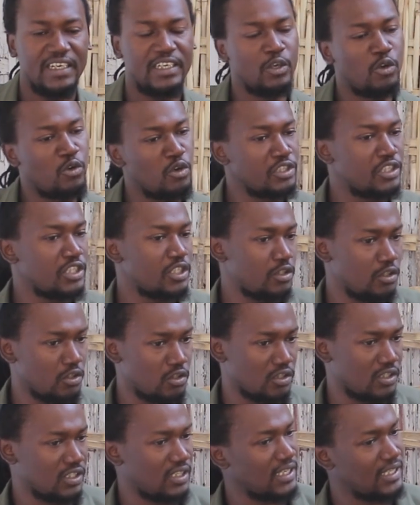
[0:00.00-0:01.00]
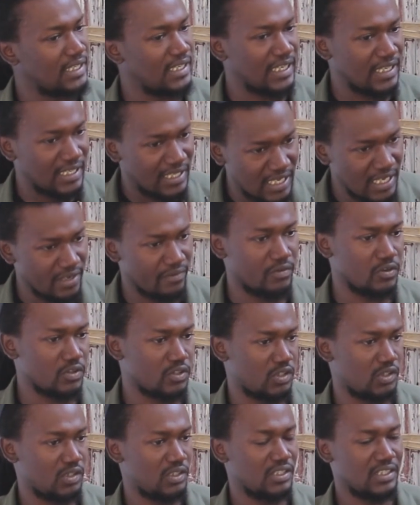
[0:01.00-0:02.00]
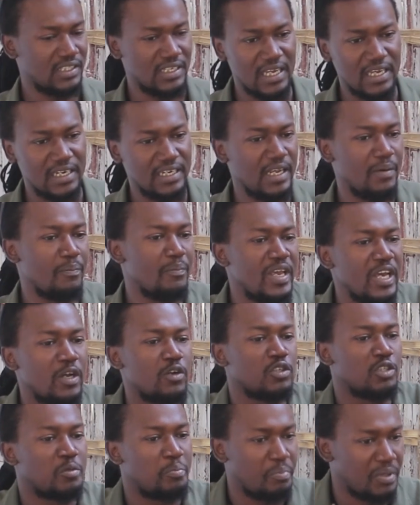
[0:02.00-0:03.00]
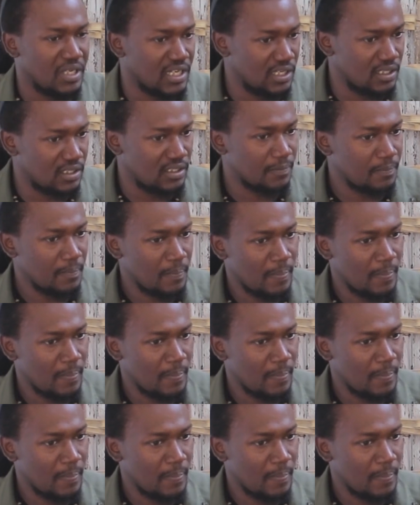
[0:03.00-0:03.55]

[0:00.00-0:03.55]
The constitution that they gave us, that they make us build,